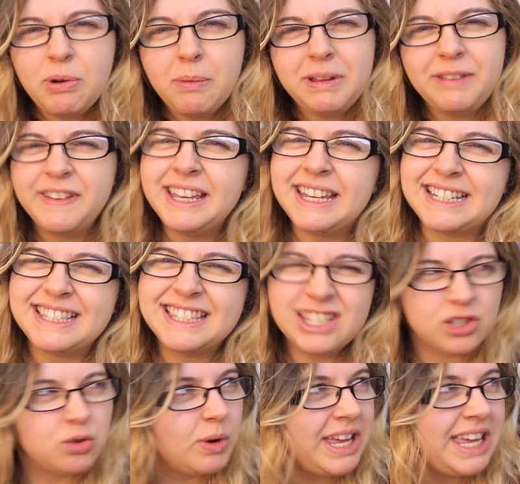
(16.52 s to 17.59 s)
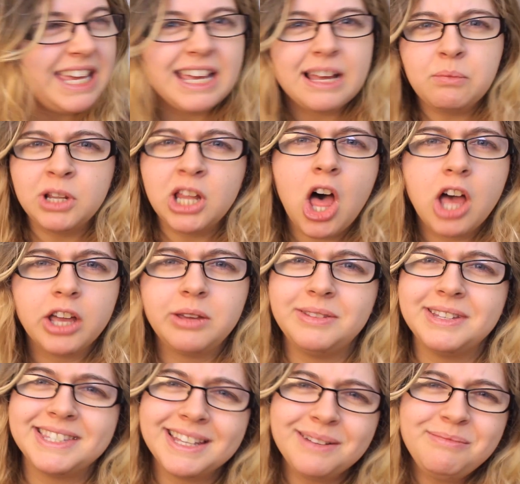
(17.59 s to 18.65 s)
probably think it's twee and will argue
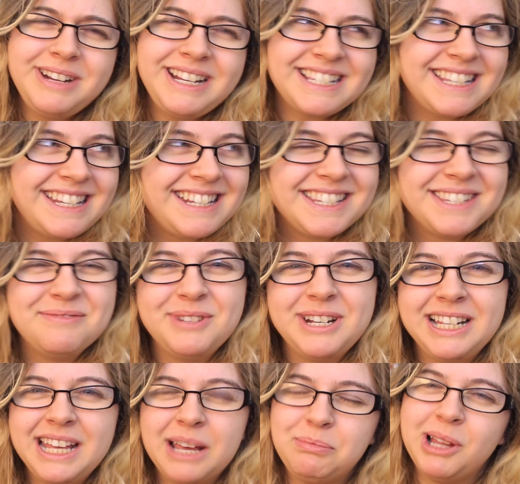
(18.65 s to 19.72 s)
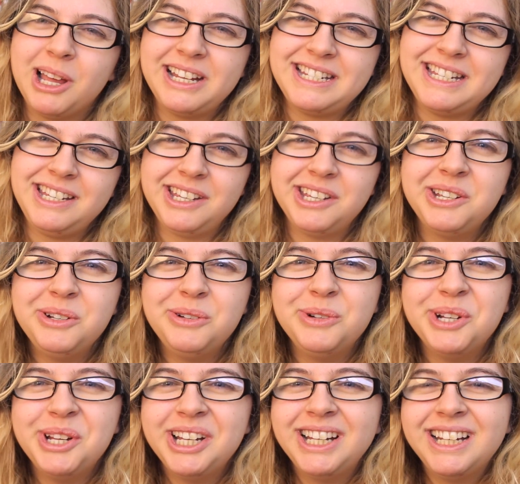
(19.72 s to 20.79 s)
there's some reason it doesn't really apply to
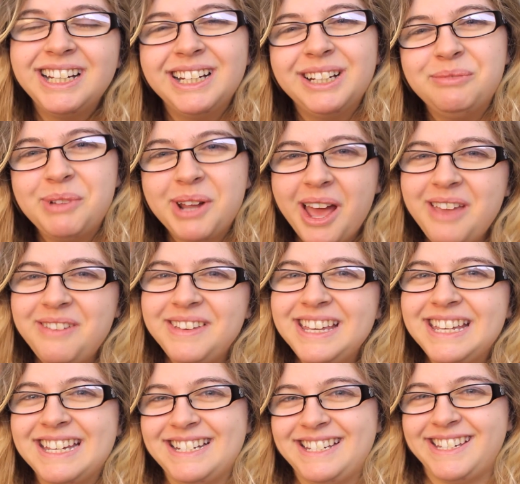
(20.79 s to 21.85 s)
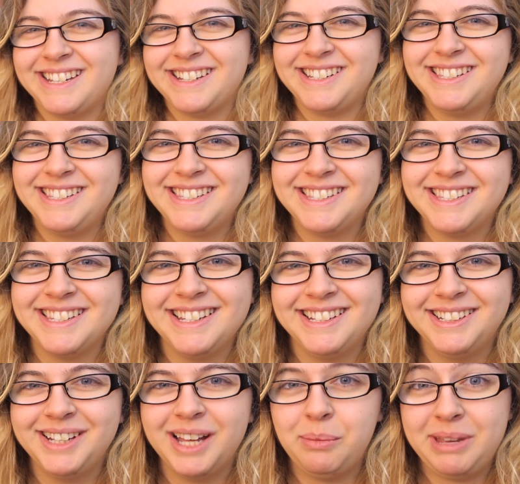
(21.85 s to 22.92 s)
you, but I think it does.
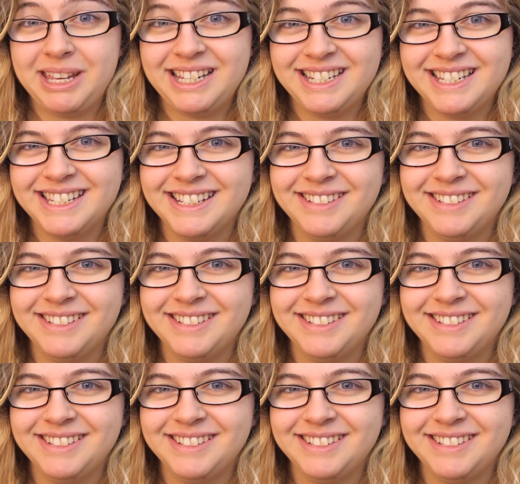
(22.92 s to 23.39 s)
A bit.